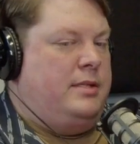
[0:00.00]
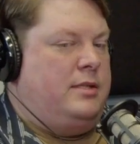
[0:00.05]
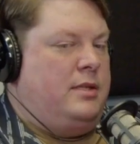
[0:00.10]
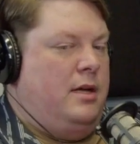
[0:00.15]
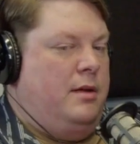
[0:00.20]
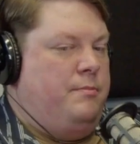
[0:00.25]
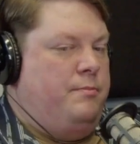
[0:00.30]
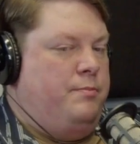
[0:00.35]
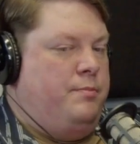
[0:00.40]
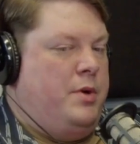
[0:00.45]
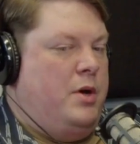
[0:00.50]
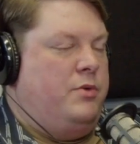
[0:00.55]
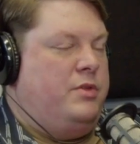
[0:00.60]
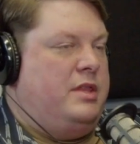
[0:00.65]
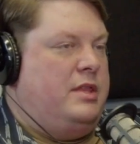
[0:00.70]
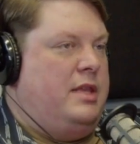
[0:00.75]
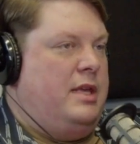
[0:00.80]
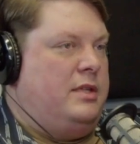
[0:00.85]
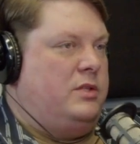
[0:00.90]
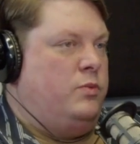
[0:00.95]
on both
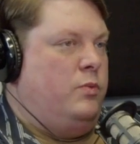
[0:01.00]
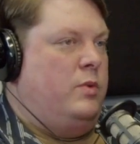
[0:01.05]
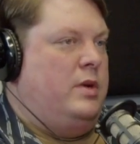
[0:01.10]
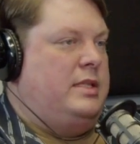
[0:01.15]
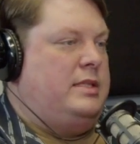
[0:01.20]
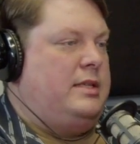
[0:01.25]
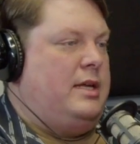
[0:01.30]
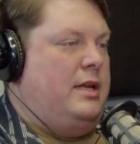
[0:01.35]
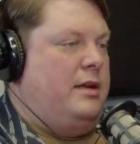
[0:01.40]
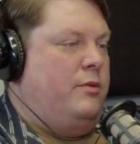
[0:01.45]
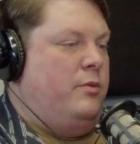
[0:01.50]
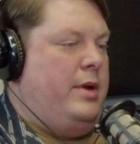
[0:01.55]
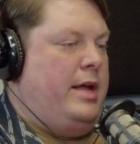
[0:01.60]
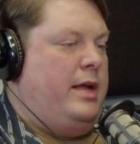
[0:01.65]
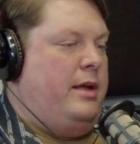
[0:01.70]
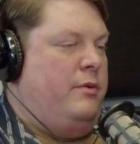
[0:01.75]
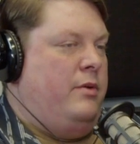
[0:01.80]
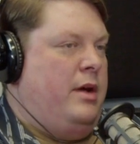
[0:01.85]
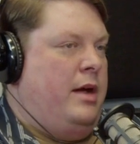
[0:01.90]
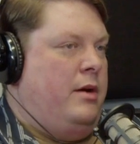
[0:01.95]
things. One's got
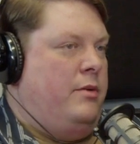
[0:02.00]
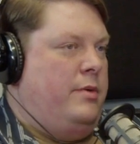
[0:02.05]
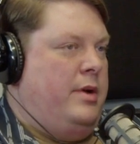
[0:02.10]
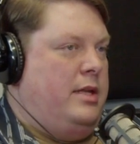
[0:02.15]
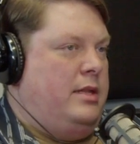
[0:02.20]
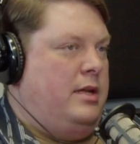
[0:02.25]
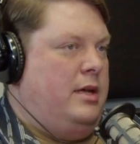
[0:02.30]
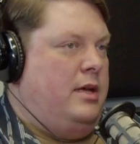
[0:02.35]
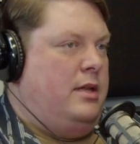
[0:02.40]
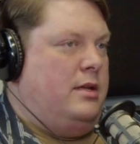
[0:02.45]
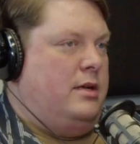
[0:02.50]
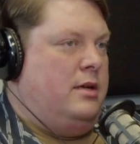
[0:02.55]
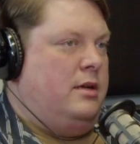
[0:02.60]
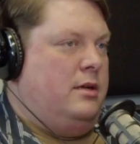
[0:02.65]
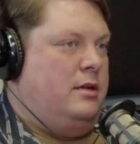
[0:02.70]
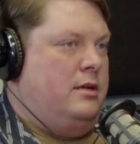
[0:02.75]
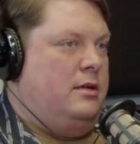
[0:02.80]
to outweigh the other.